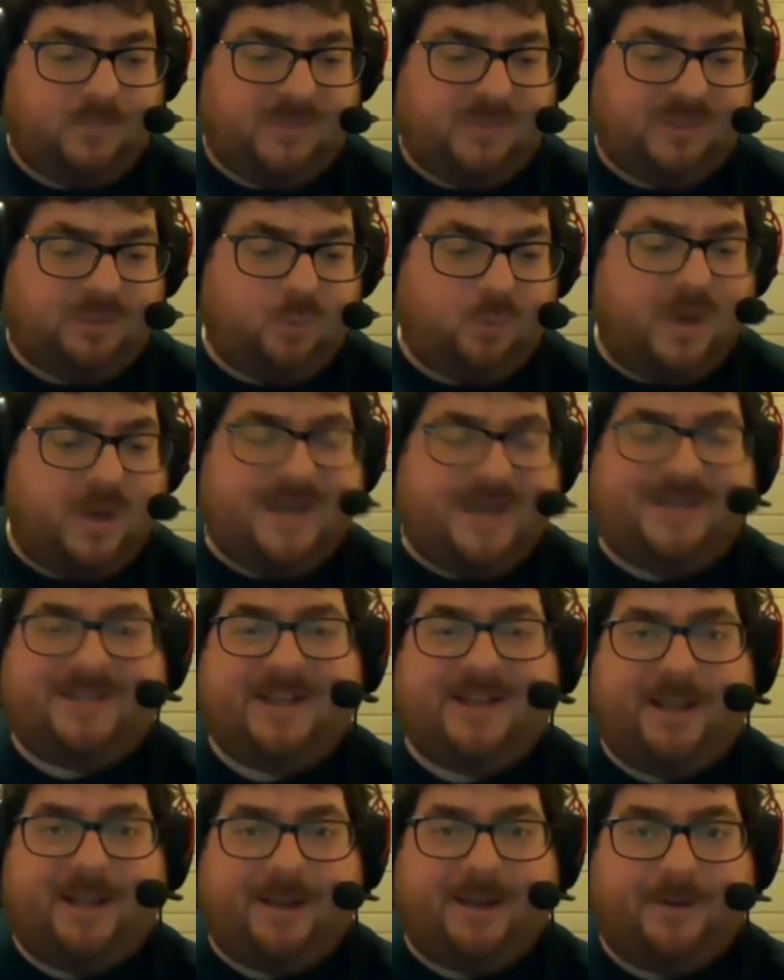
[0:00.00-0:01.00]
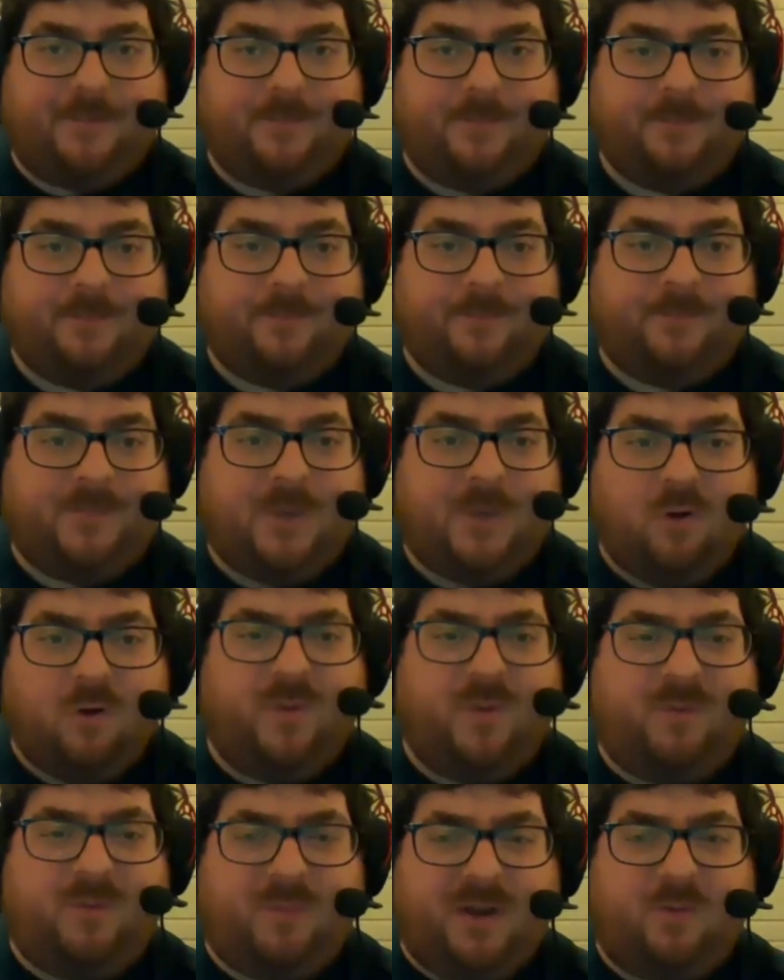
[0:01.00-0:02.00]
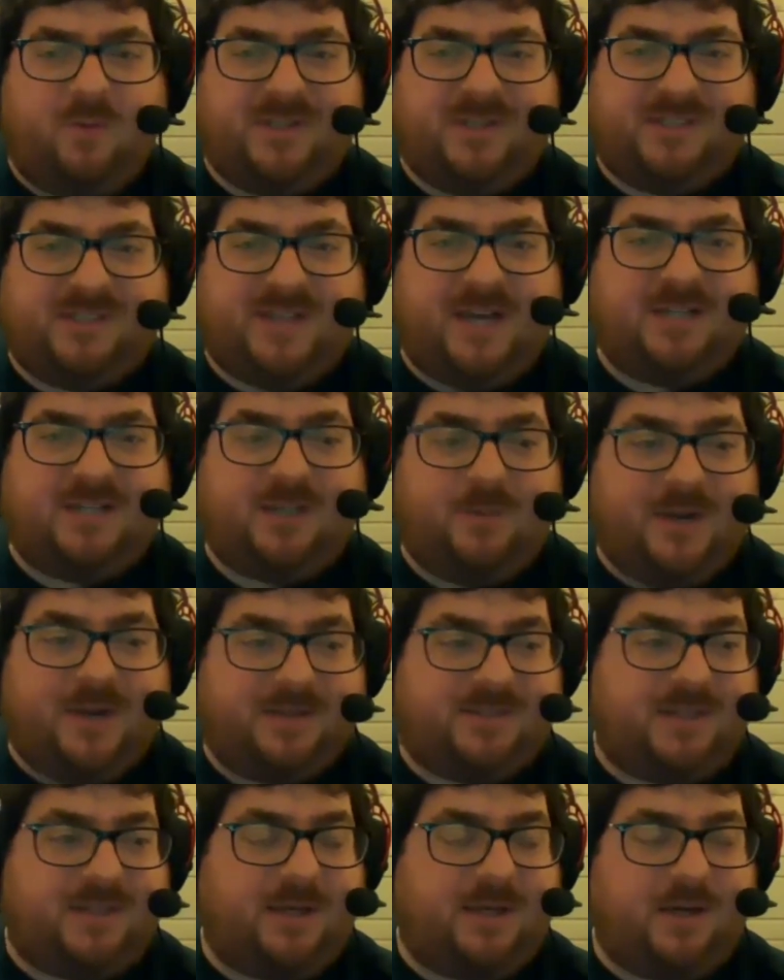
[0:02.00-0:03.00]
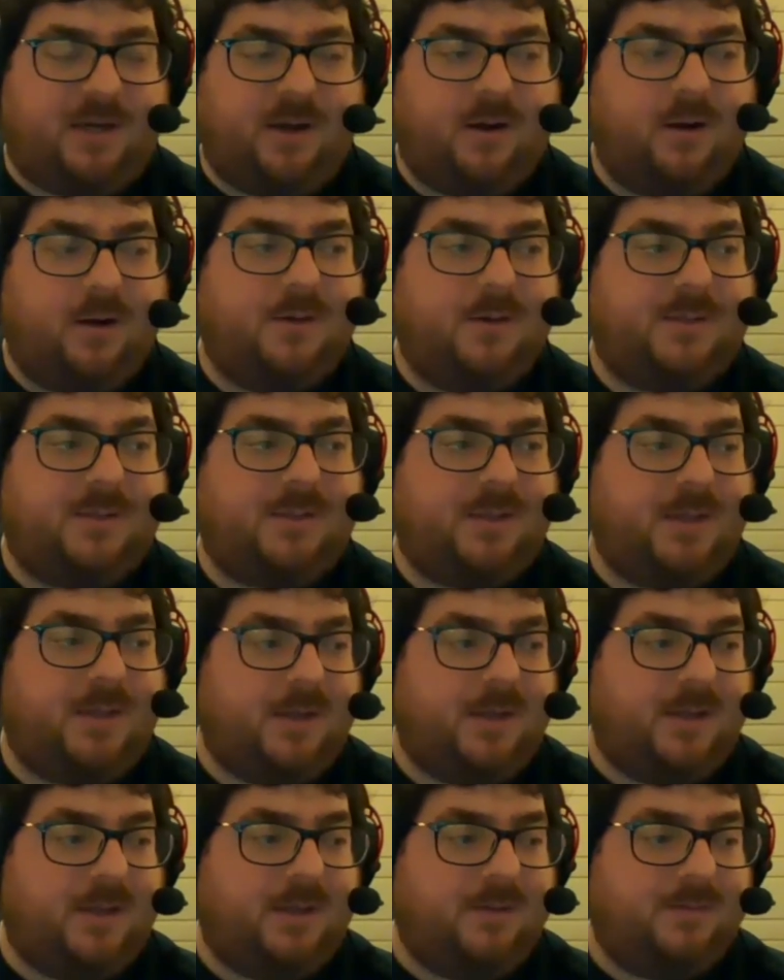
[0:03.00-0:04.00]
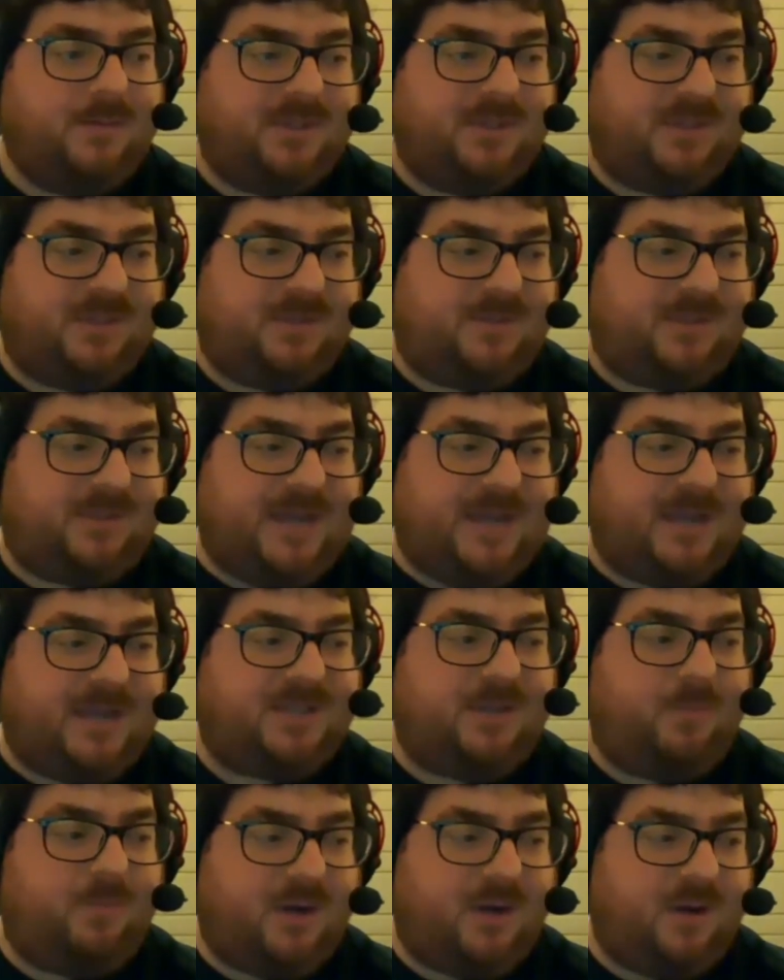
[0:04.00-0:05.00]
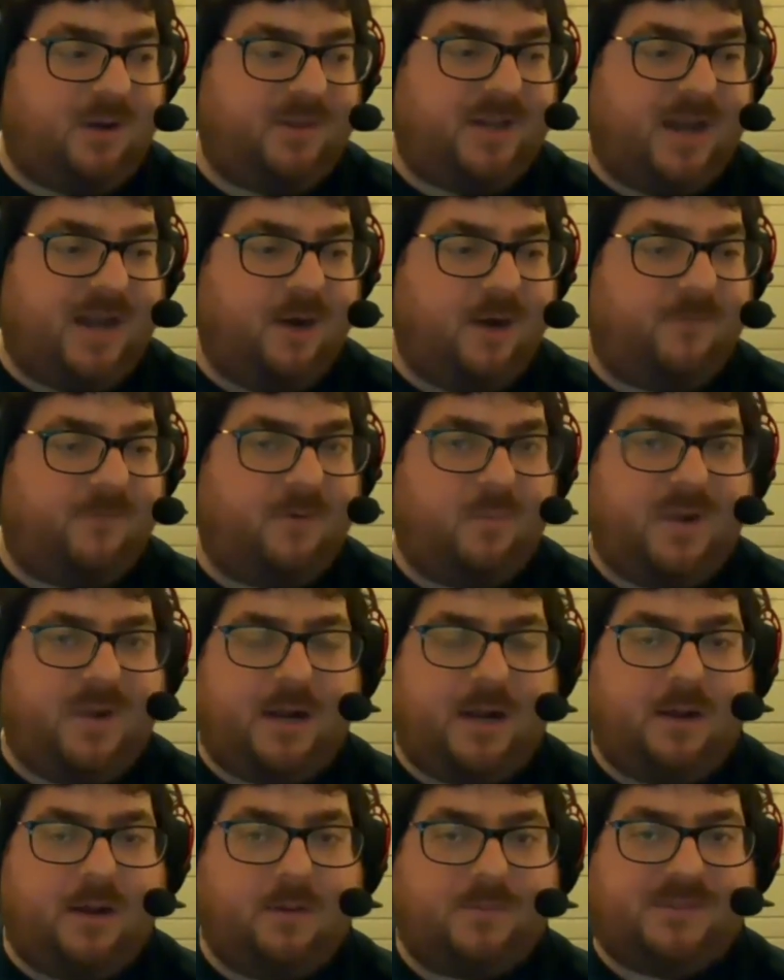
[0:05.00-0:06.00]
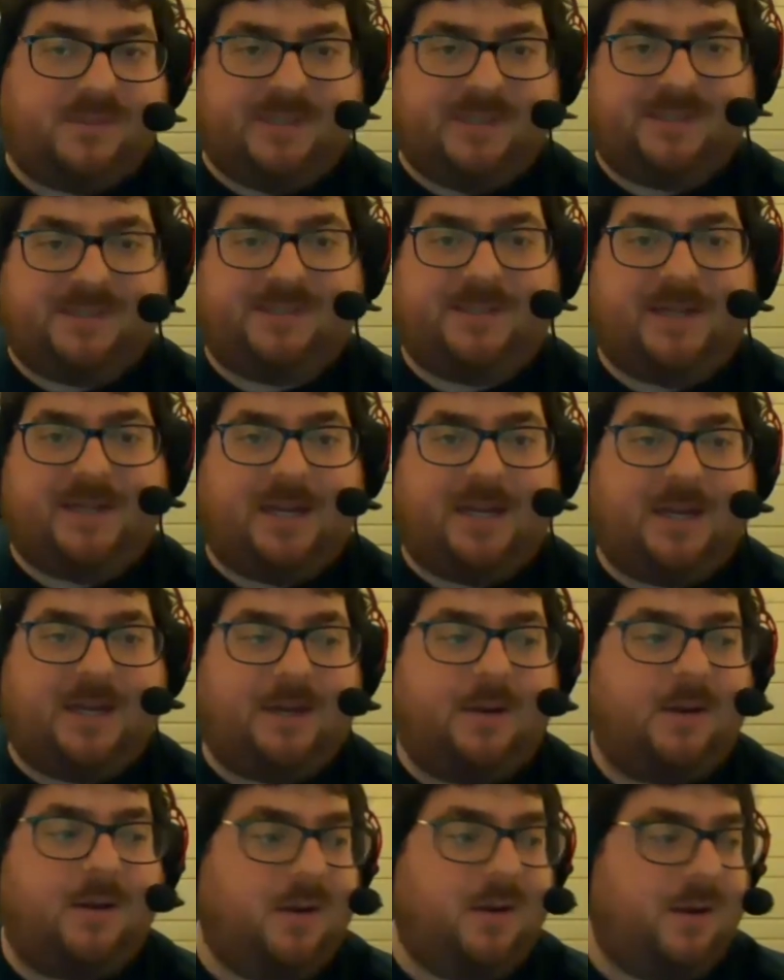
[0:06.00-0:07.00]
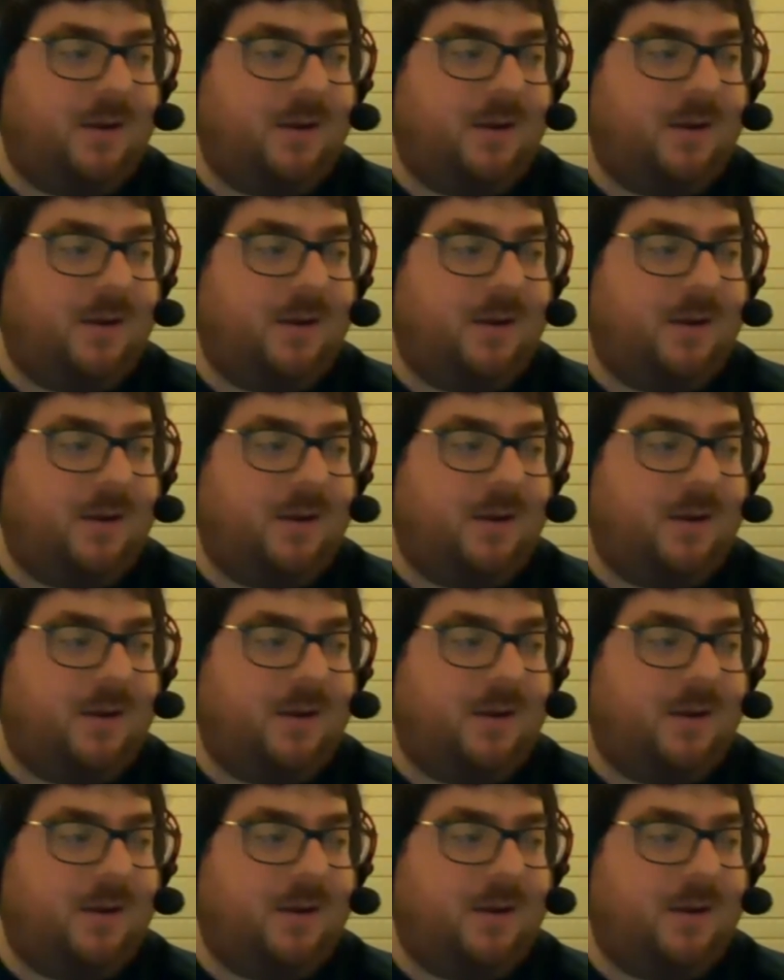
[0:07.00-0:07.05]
2010. Norm had been with the station about 10 years. The station had been on the air for about 16.